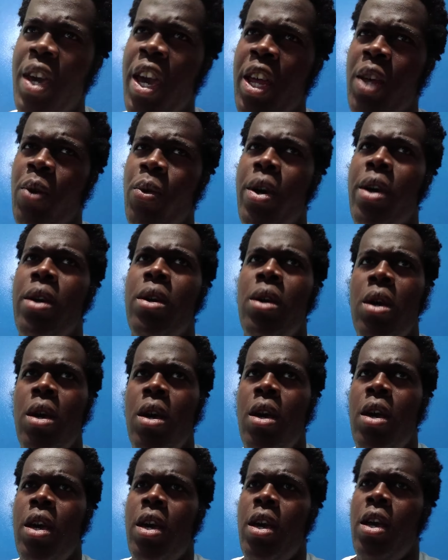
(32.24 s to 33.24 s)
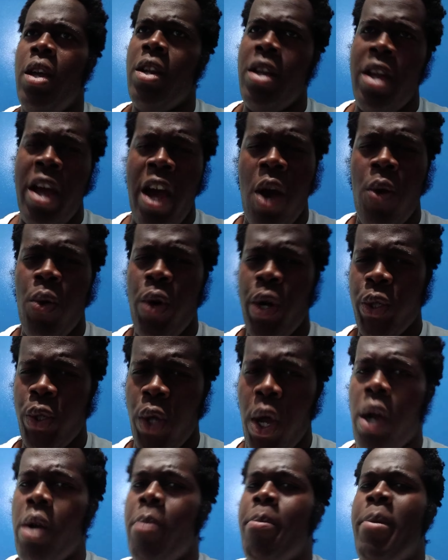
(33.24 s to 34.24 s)
Anyway, now I want
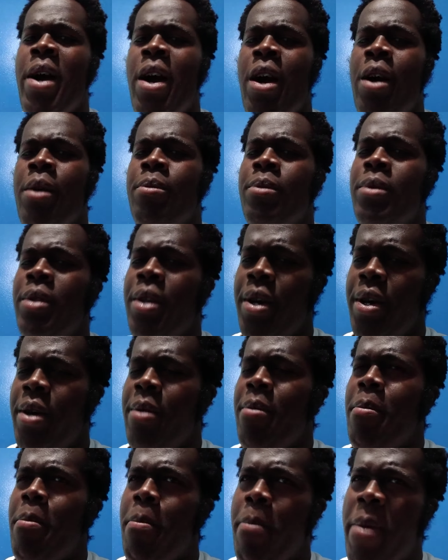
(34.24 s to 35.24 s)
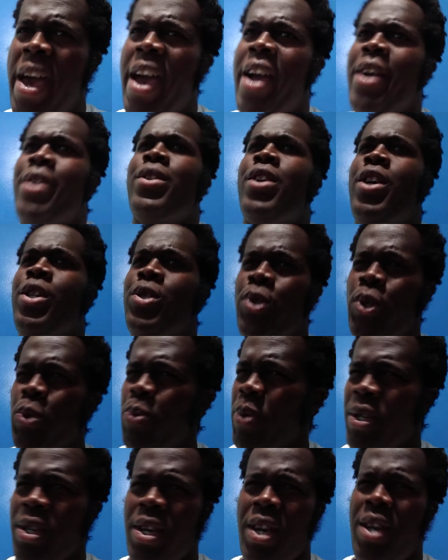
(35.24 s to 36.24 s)
to talk about the backlash that's
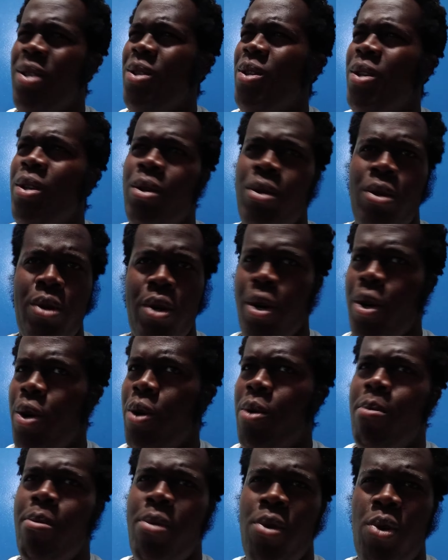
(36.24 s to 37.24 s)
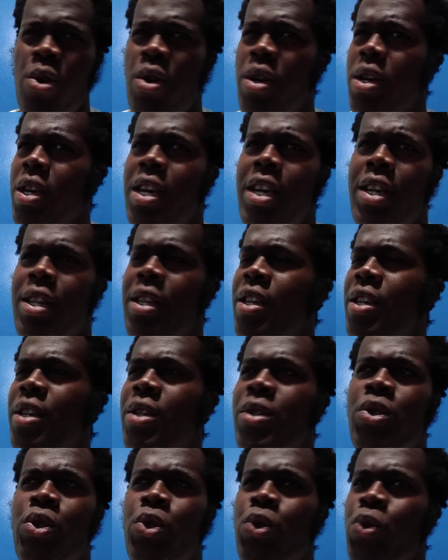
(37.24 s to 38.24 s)
been getting, and oh boy, it
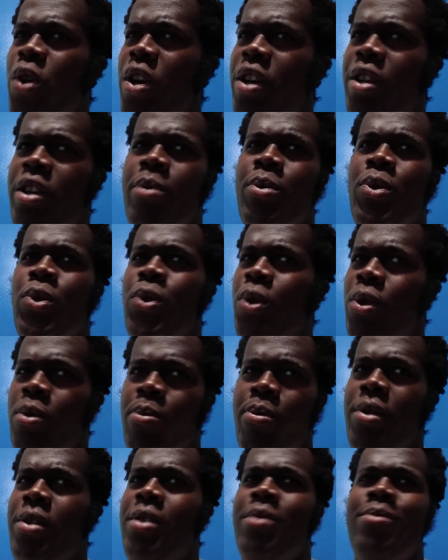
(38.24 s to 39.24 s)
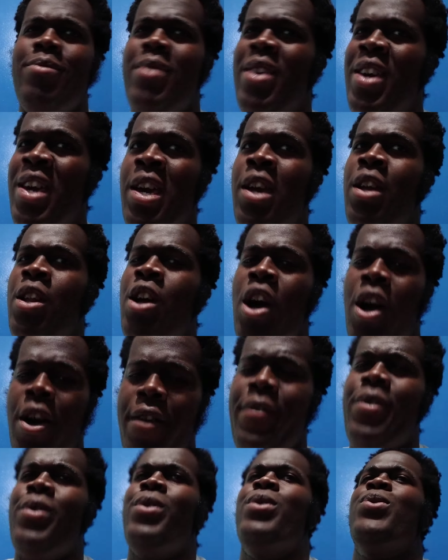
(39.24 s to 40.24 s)
is straight up stupid and
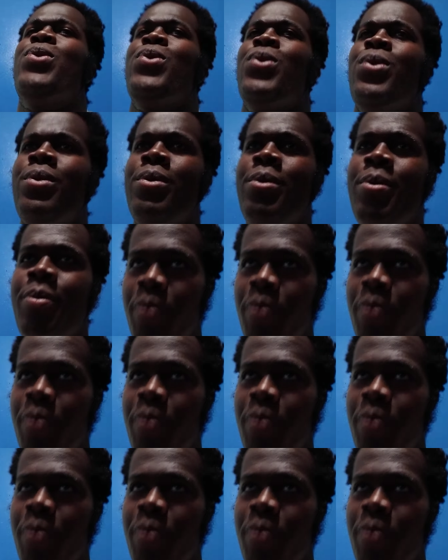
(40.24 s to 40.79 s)
obvious.